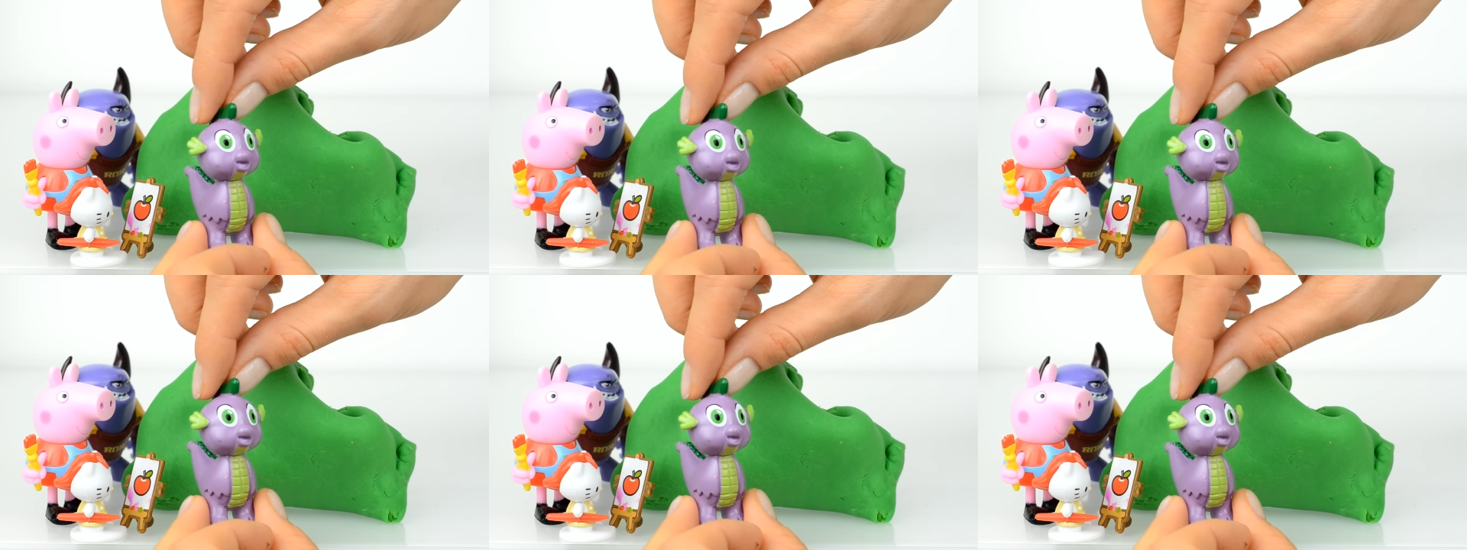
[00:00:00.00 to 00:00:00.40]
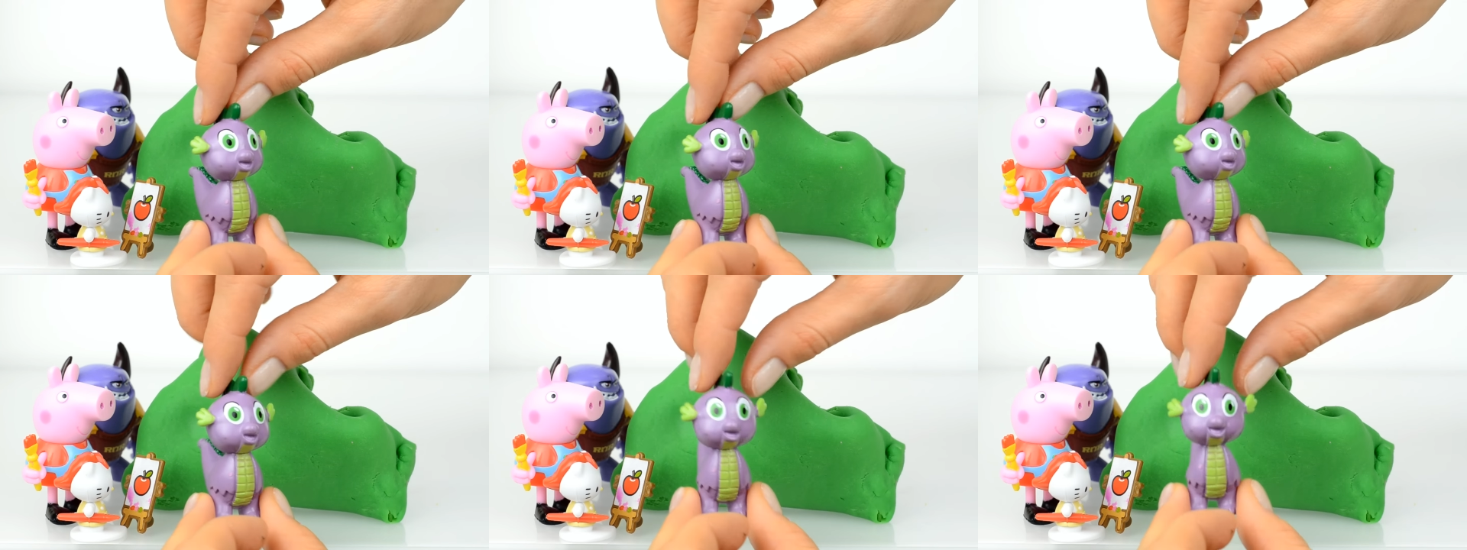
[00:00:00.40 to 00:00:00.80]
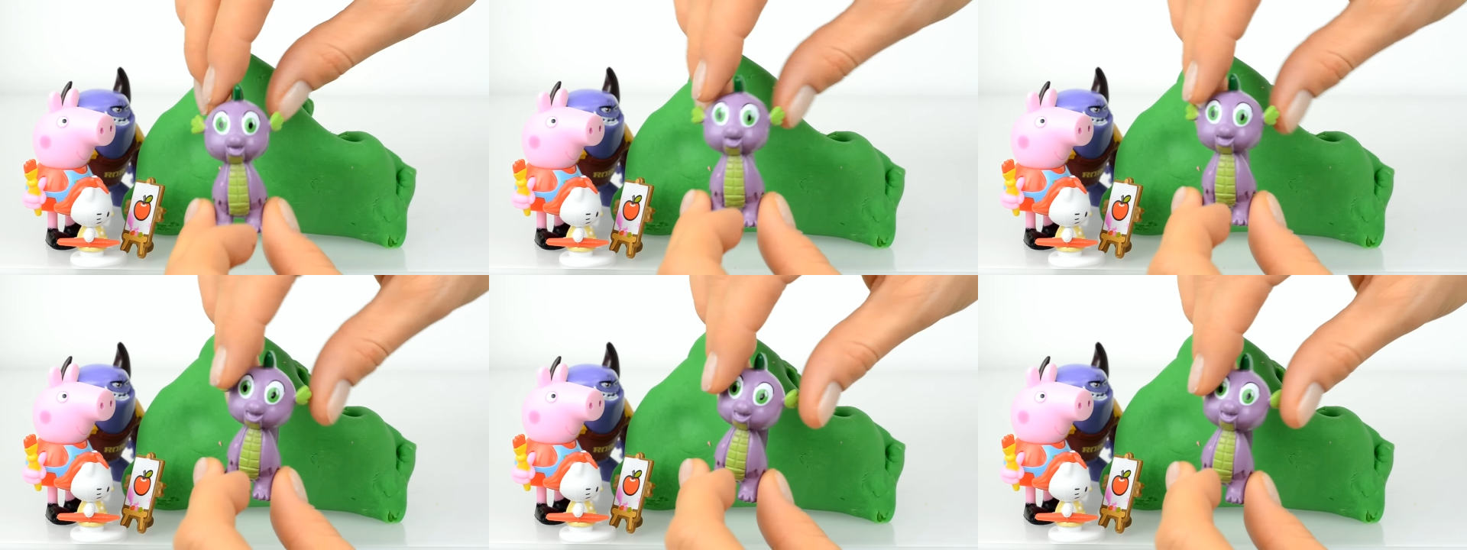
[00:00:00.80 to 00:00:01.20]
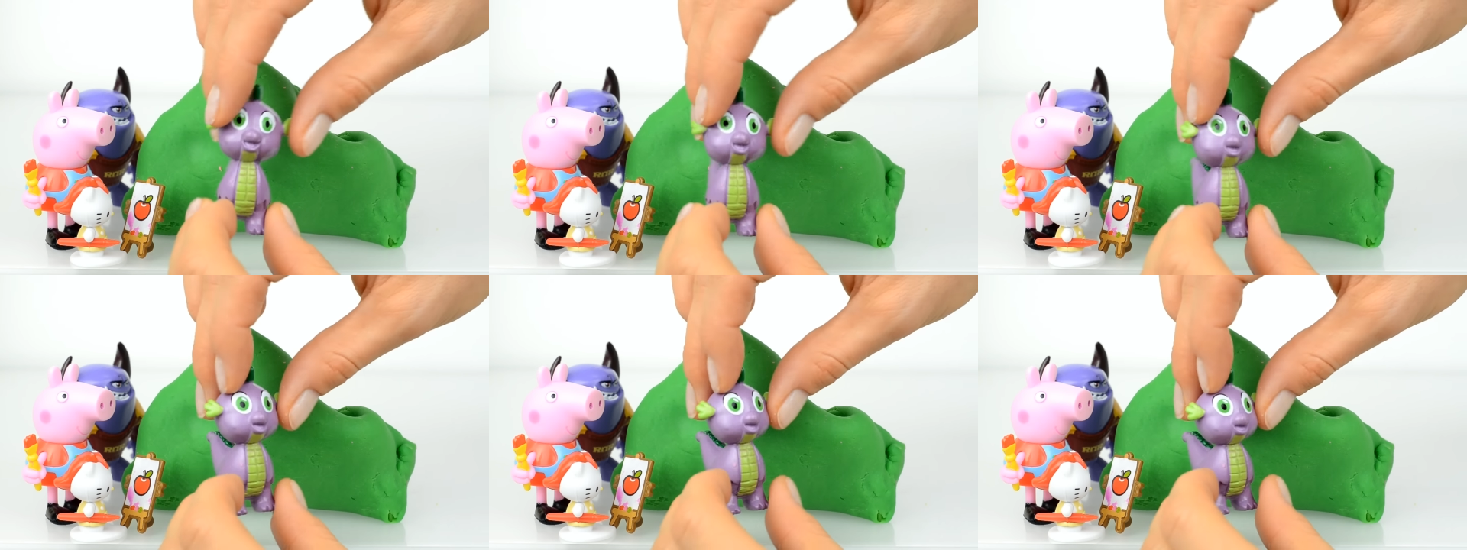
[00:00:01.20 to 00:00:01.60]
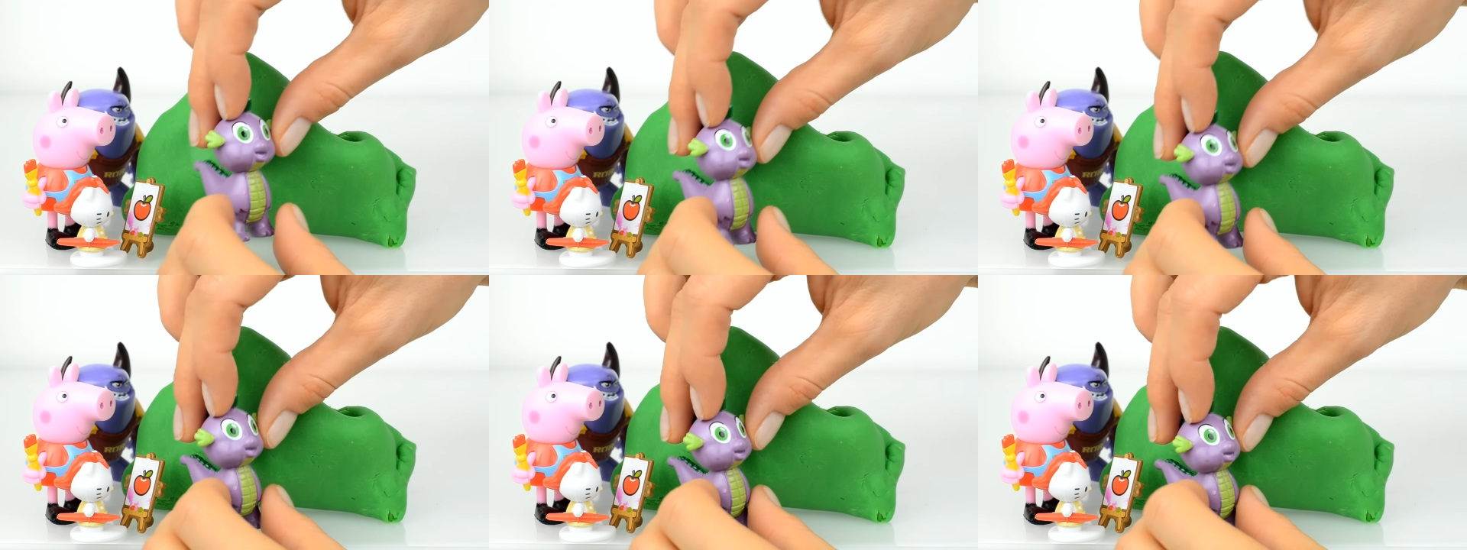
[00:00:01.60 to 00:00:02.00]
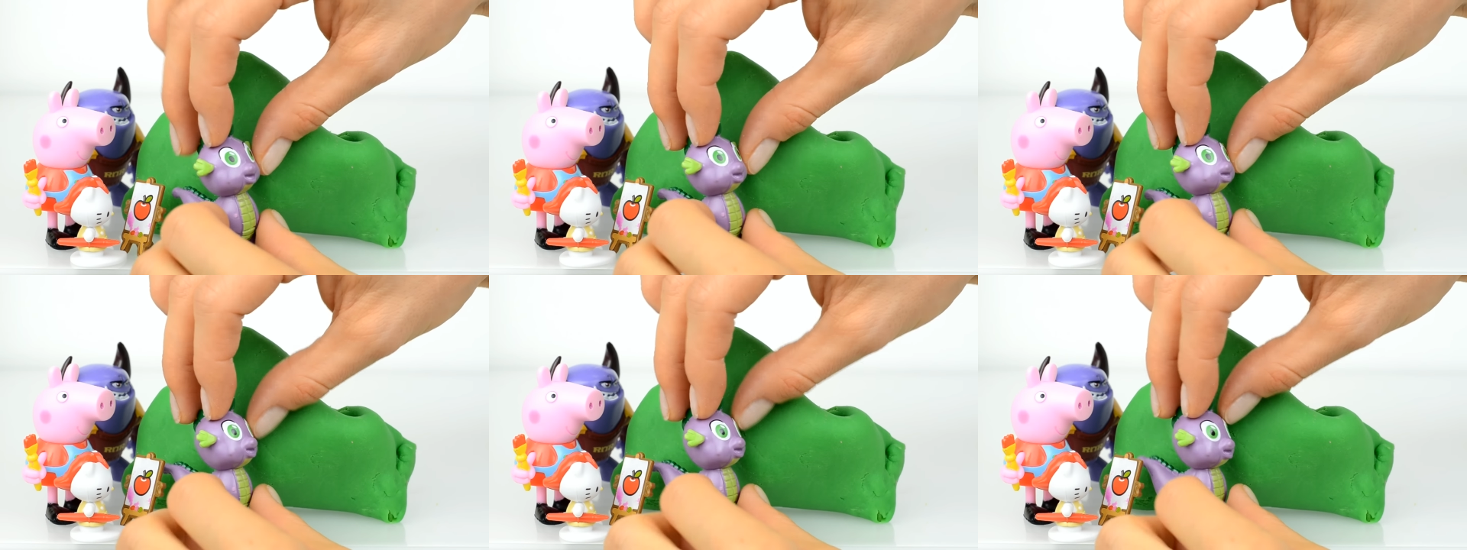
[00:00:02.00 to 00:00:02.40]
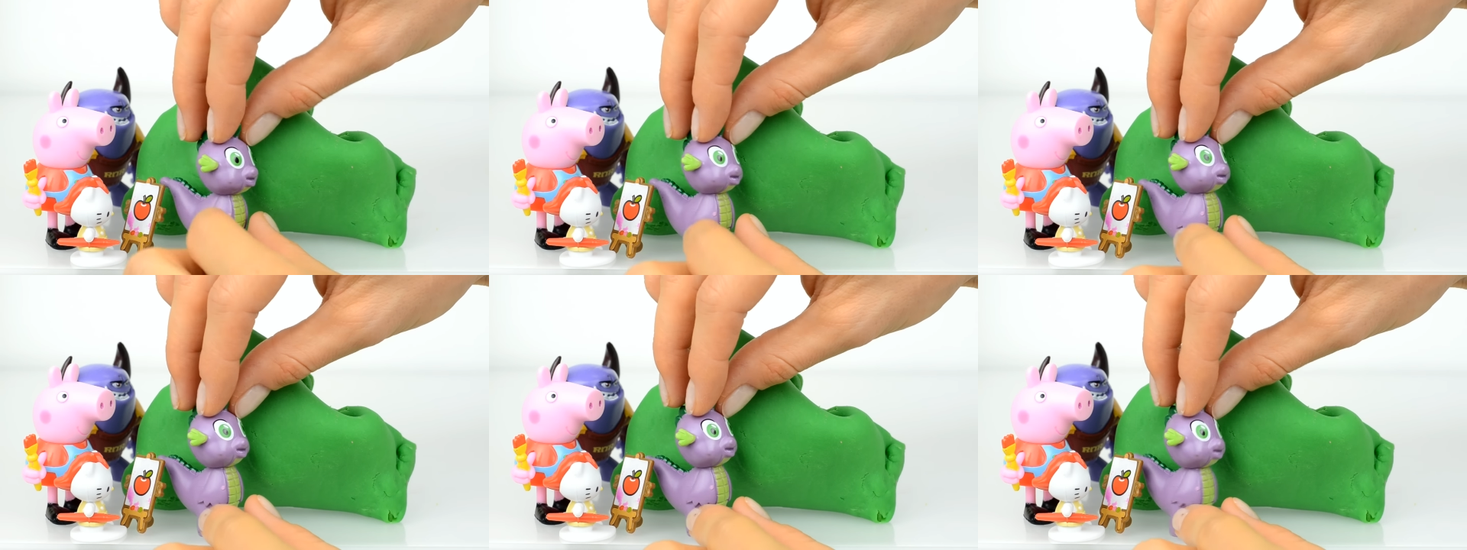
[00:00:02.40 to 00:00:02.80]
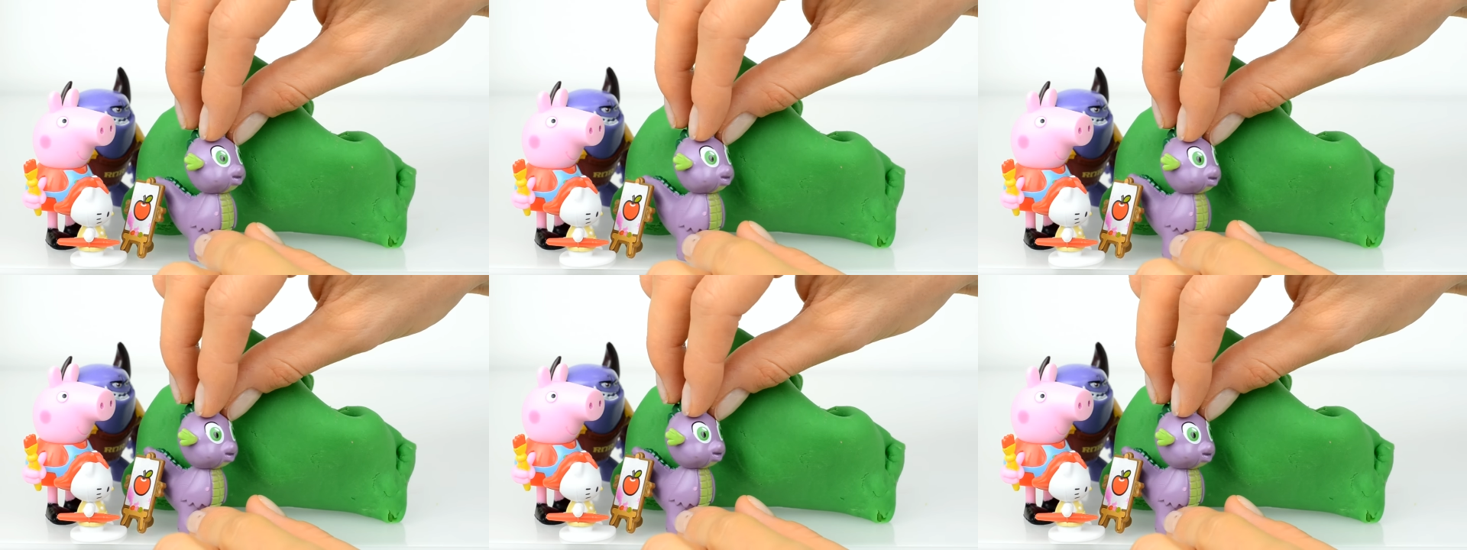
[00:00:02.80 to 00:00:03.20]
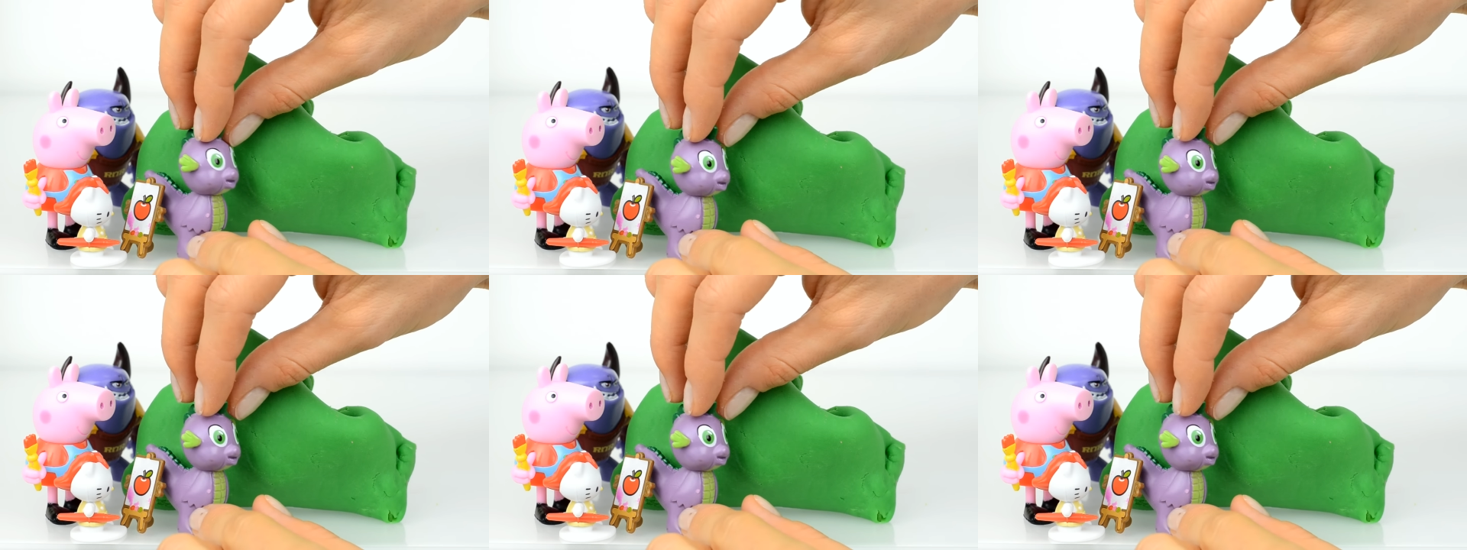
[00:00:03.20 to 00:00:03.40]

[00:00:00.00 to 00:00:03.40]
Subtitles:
(no speaker visible)